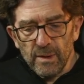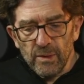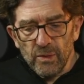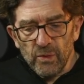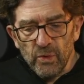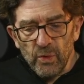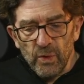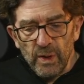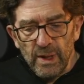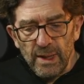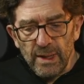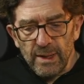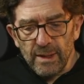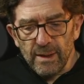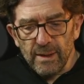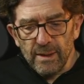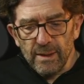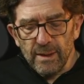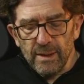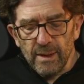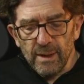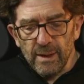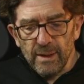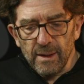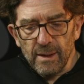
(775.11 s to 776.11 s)
treat
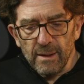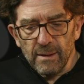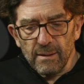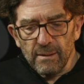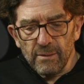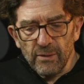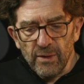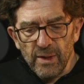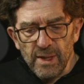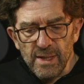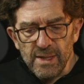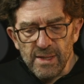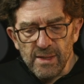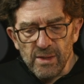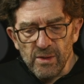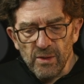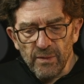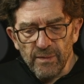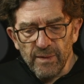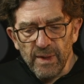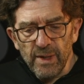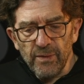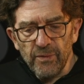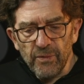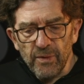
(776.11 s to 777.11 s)
the risks
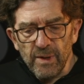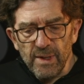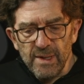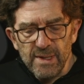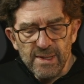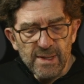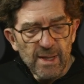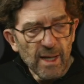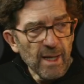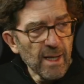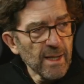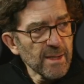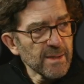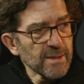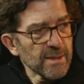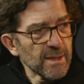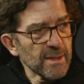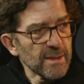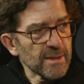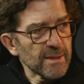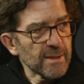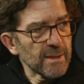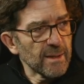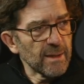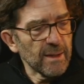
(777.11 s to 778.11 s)
of different
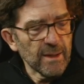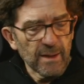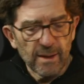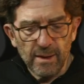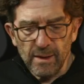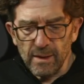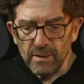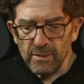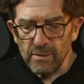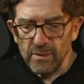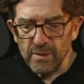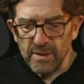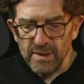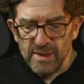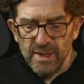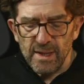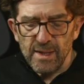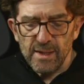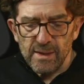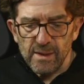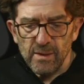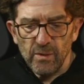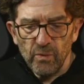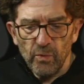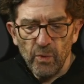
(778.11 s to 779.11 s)
sizes in a
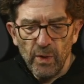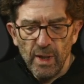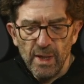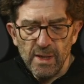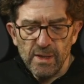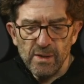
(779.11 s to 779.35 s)
consistent way.